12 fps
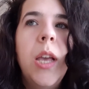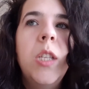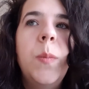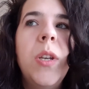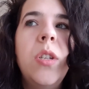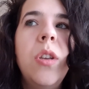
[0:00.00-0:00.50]

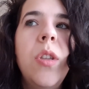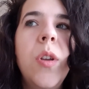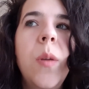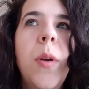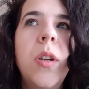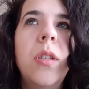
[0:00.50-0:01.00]
Especially
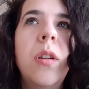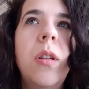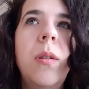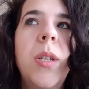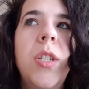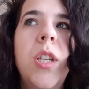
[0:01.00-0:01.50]
third person
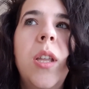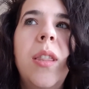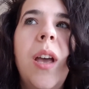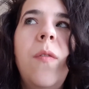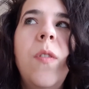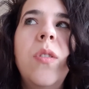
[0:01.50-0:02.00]
omniscient,
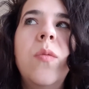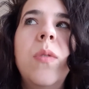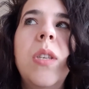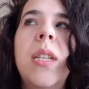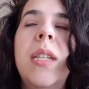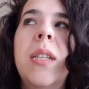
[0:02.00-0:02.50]
that feels
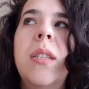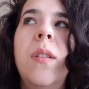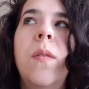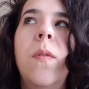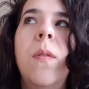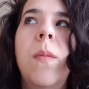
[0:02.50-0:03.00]
really
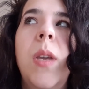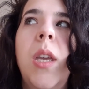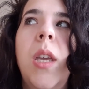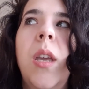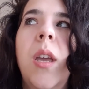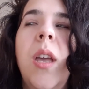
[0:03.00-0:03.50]
distant for
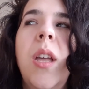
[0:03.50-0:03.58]
me.